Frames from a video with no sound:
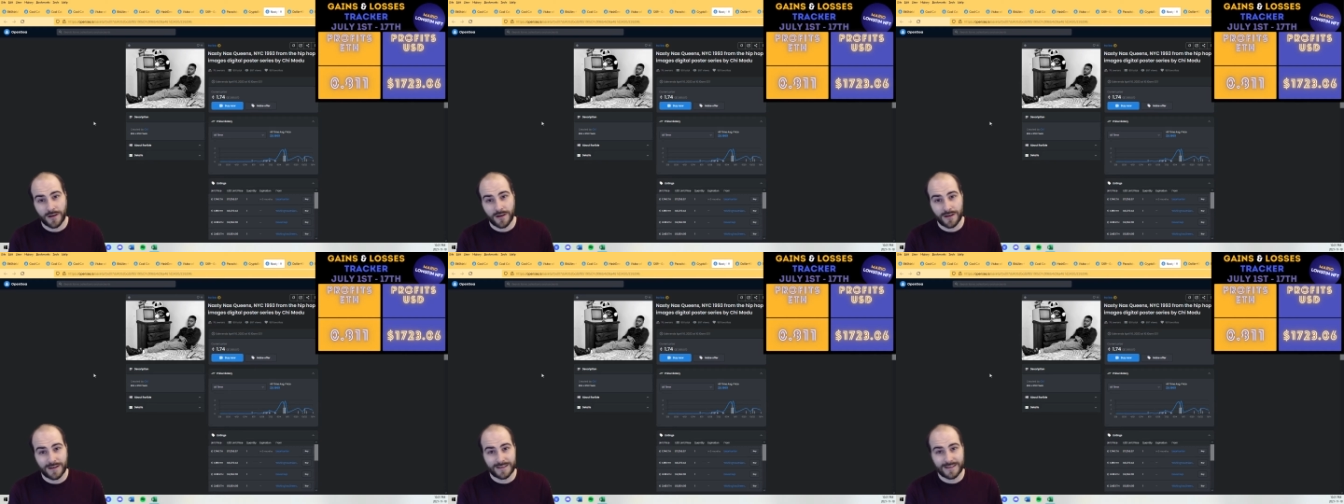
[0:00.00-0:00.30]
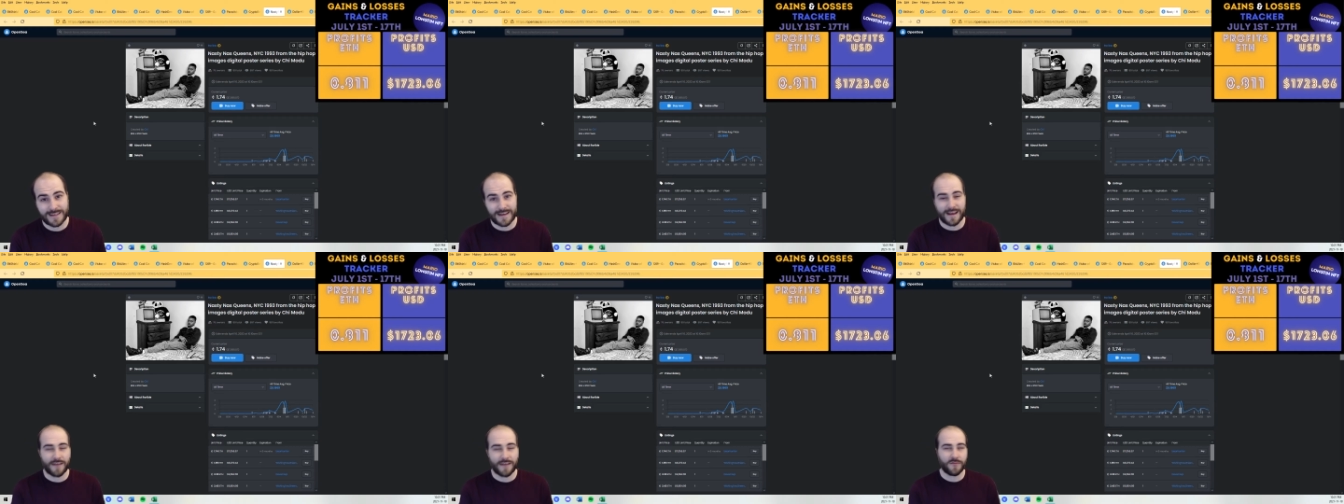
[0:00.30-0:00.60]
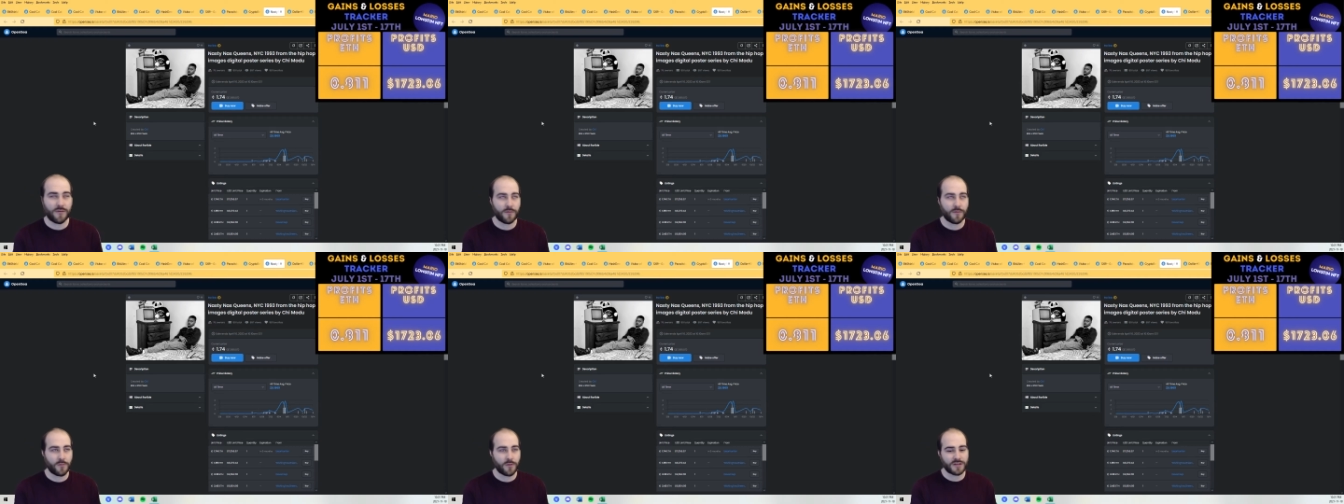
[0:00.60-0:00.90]
Didn't have the
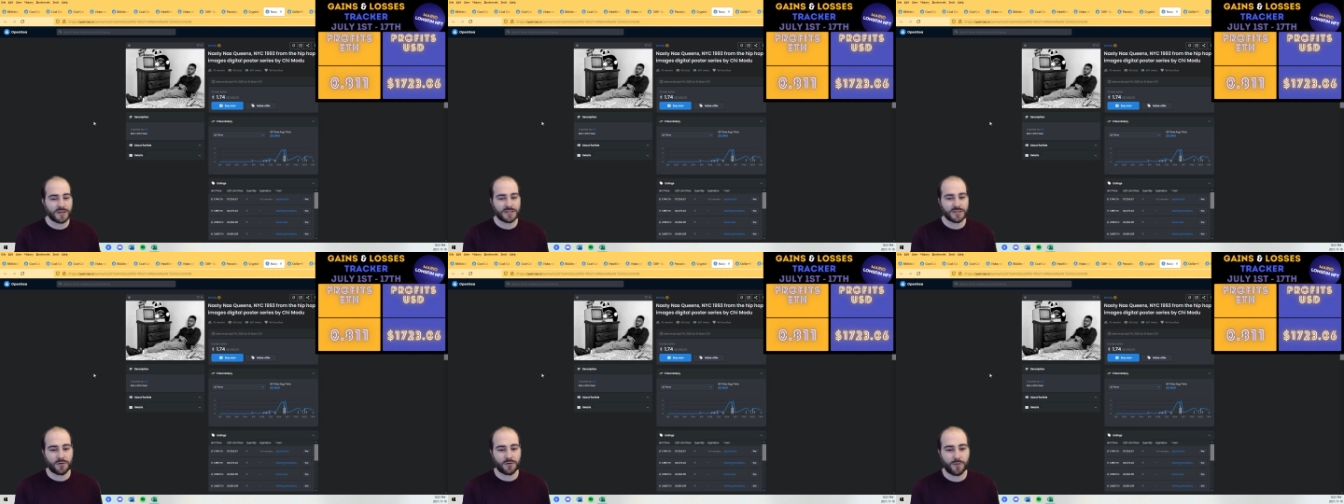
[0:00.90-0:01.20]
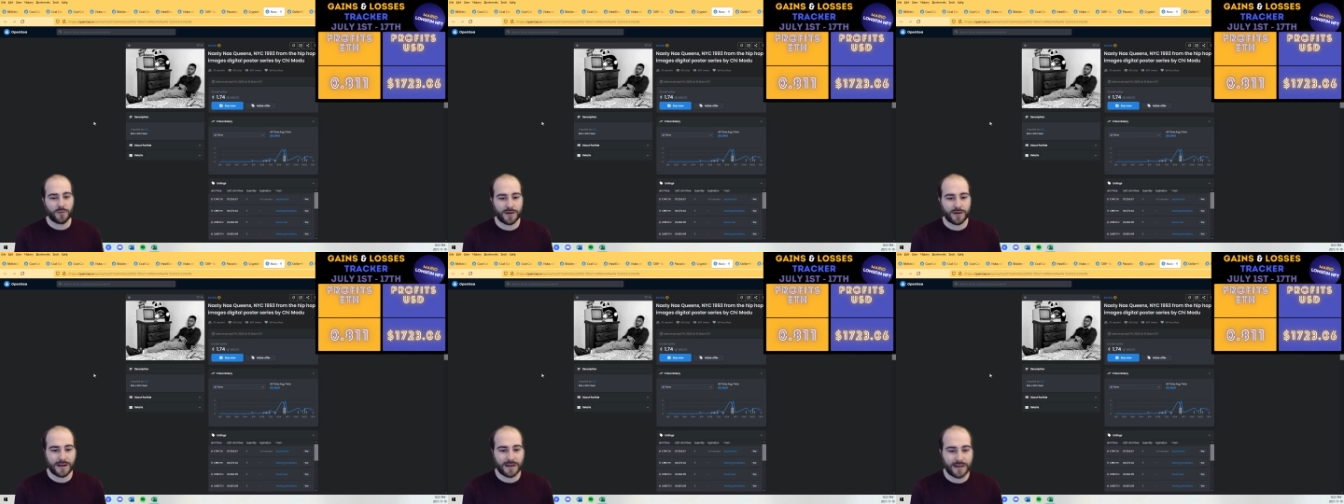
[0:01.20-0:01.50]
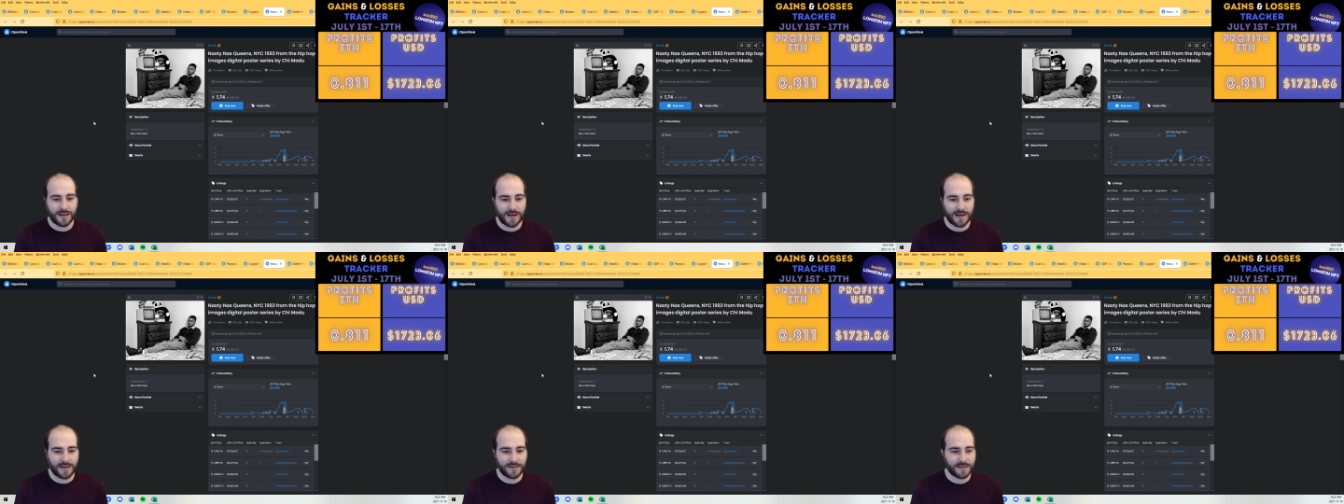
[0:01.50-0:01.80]
0.01
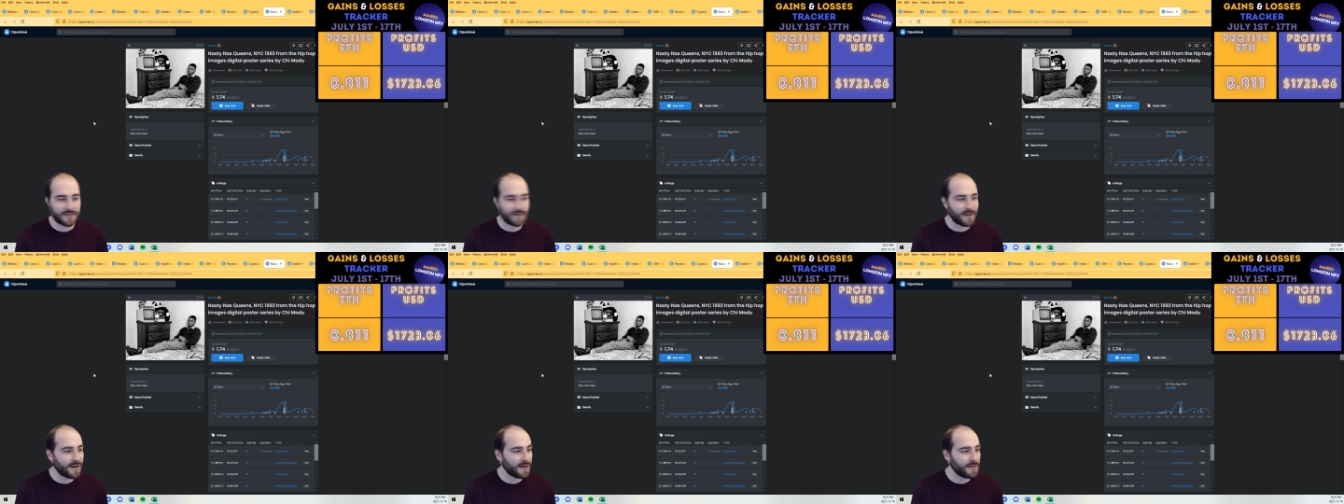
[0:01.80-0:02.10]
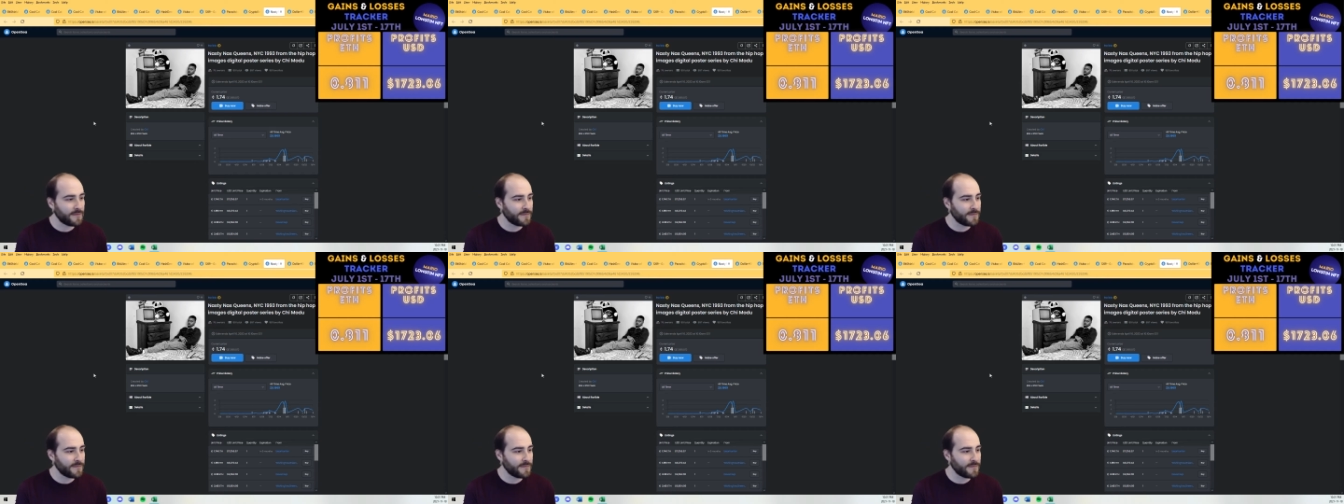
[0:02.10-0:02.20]
at the time,